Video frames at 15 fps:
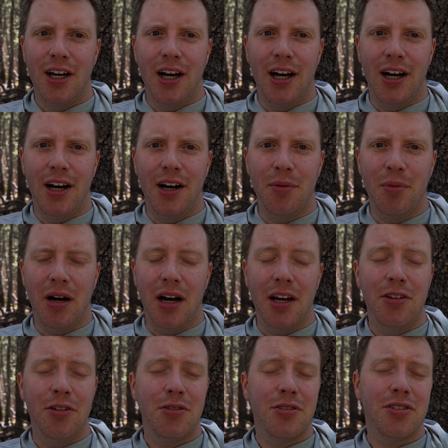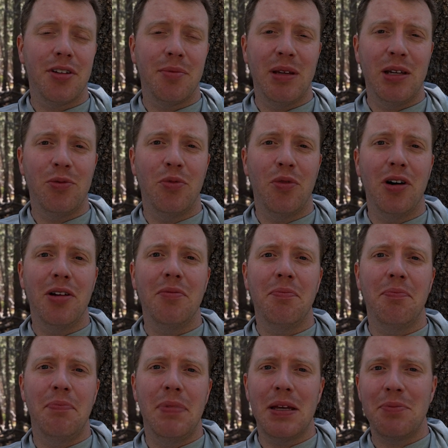I noticed I made
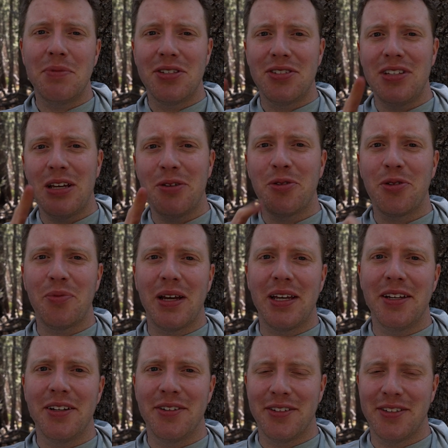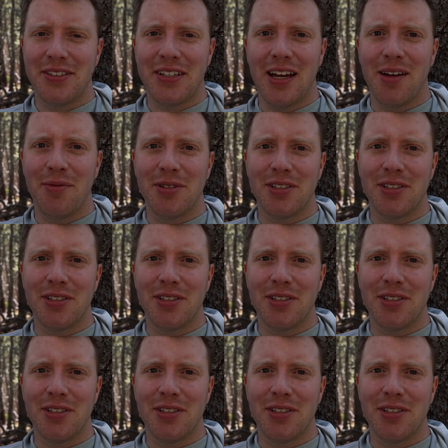one big mistake with my gear this time,